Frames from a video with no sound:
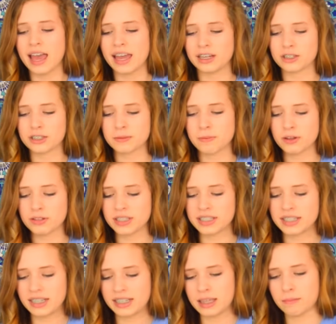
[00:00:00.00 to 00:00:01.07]
and you're supposed to
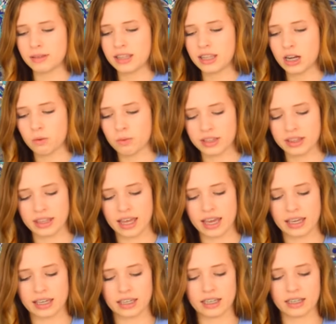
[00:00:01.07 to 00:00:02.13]
stick them in there with
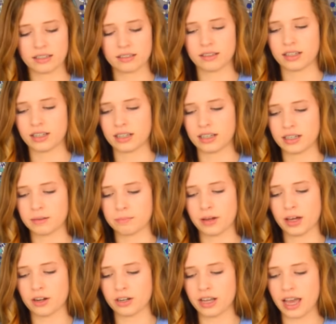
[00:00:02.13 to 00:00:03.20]
like a
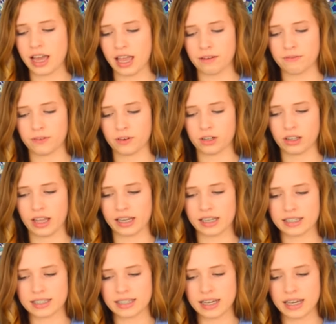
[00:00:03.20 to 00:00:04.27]
butter knife or like
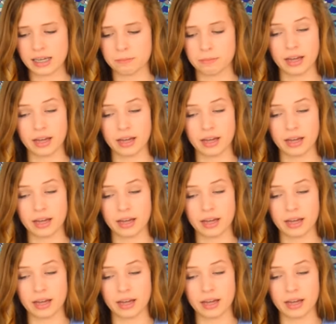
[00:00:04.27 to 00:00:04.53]
a stick,